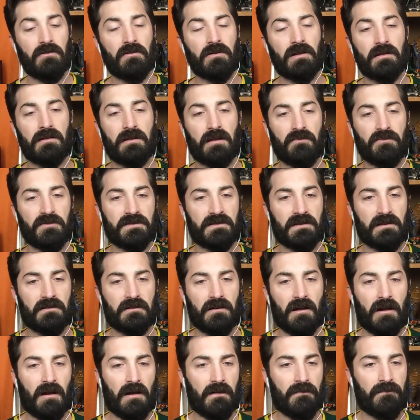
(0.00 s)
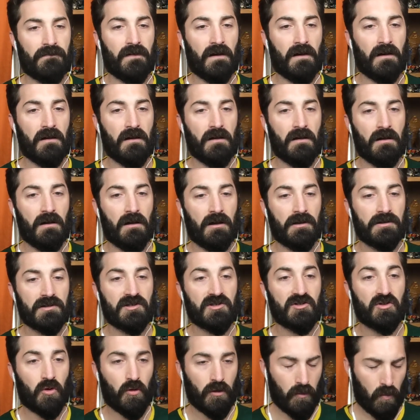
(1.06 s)
you'll get 10% off
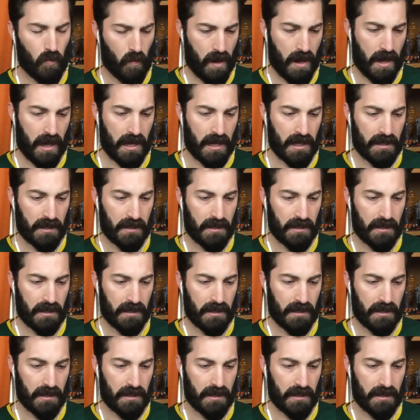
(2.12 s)
store-wide.